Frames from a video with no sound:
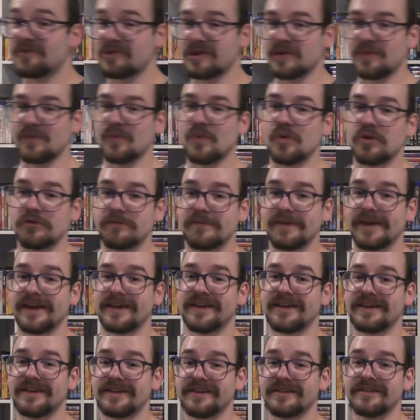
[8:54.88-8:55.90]
when I walk
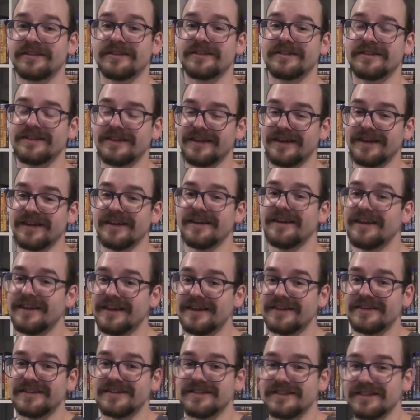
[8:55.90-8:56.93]
back in,
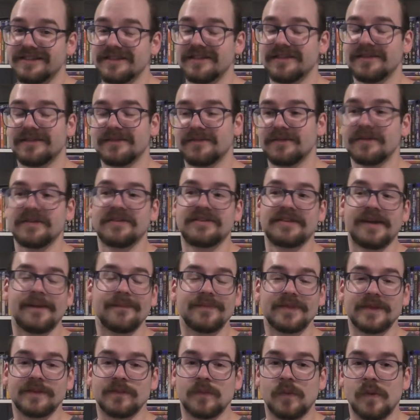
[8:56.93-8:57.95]

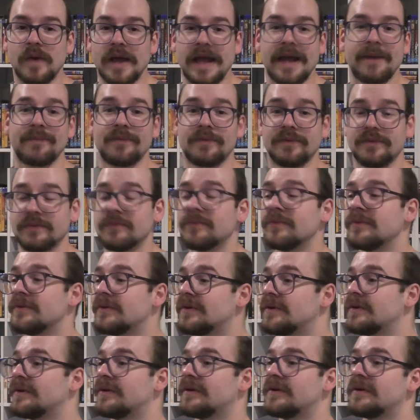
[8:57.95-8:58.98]
something will happen.
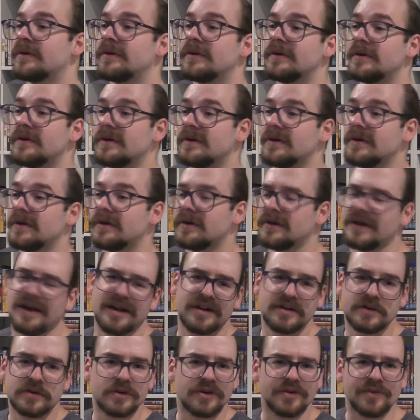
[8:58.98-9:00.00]
I
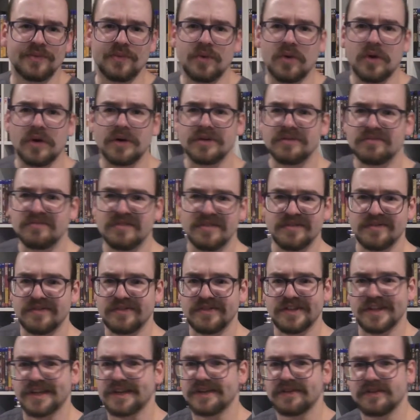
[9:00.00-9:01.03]
don't know what. I'm
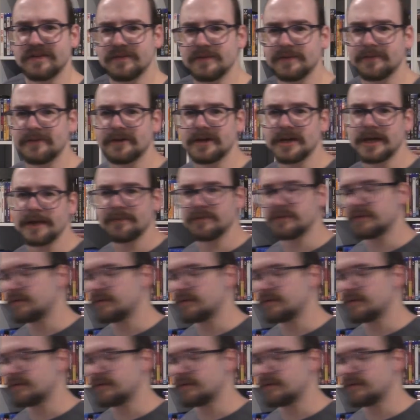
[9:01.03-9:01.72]
just saying something might happen.